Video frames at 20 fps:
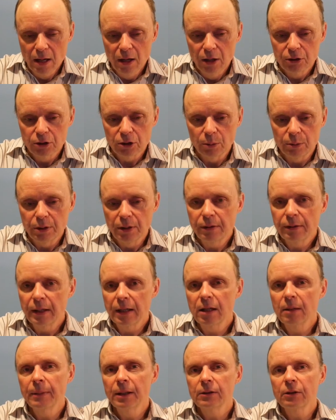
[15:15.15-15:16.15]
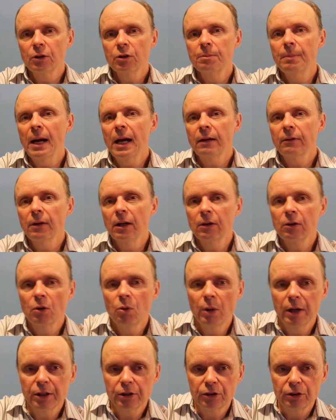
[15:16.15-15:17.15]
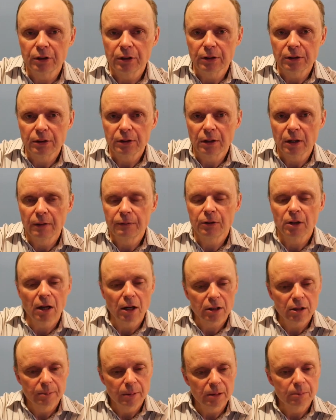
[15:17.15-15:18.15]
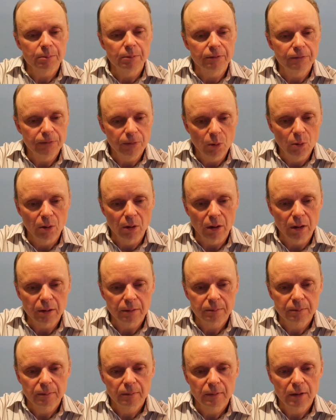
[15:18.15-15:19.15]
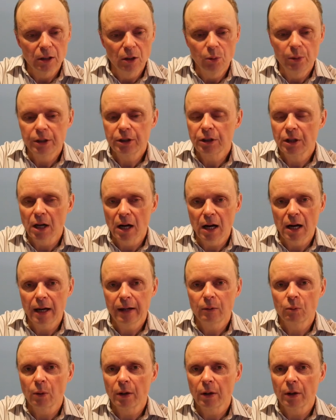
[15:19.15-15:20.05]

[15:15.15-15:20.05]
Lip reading: So when you think about those background questions that I've talked about before, who is God?